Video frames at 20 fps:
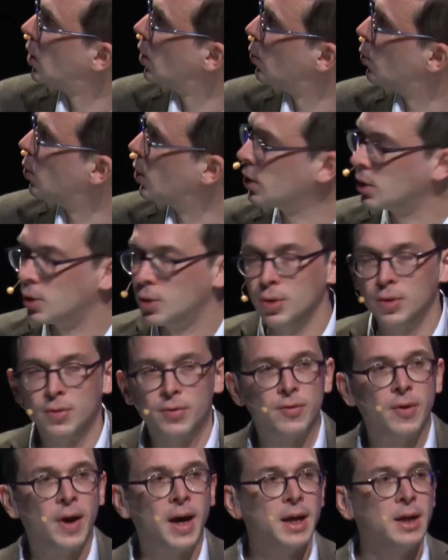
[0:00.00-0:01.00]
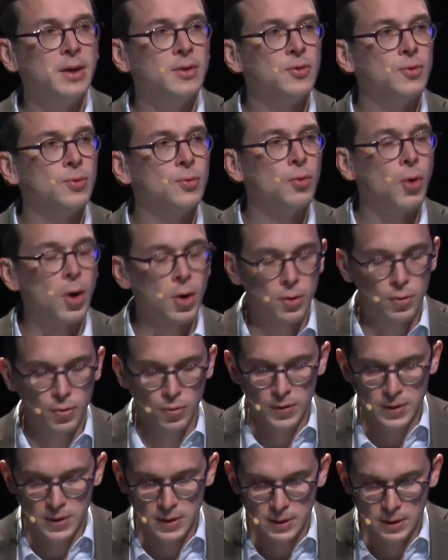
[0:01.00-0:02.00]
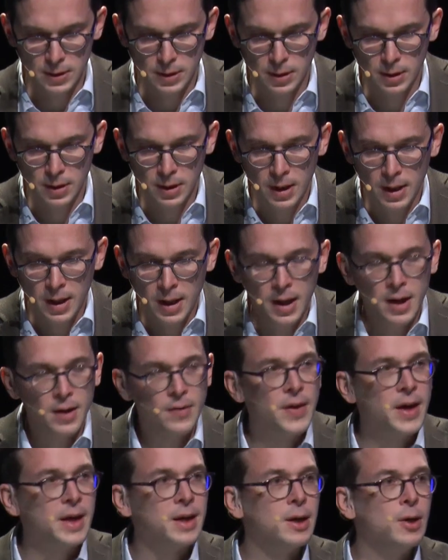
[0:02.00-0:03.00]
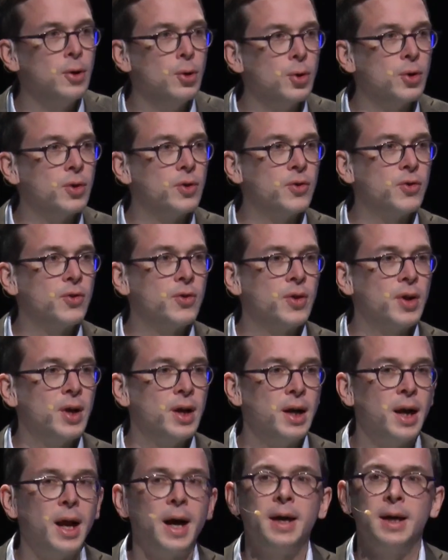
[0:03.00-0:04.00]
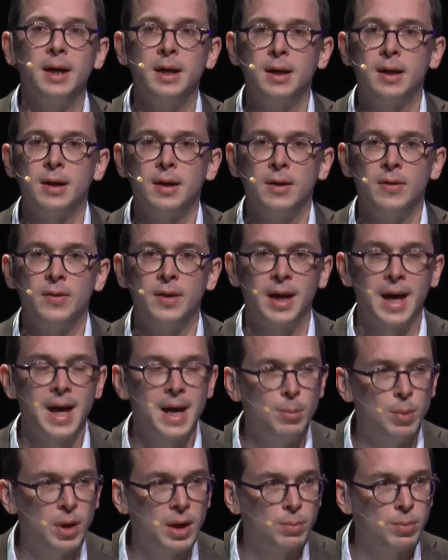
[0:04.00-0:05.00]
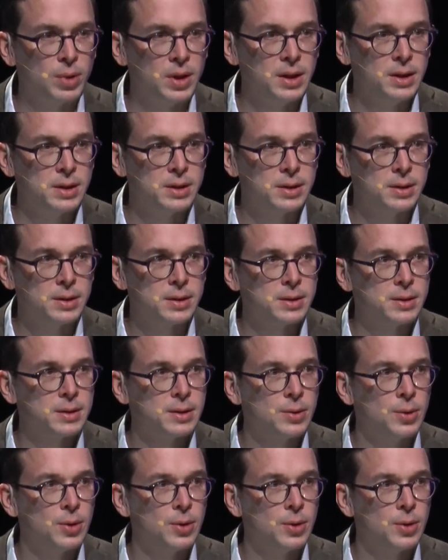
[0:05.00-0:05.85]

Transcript: one could find rock crystal that looks like the gaming pieces,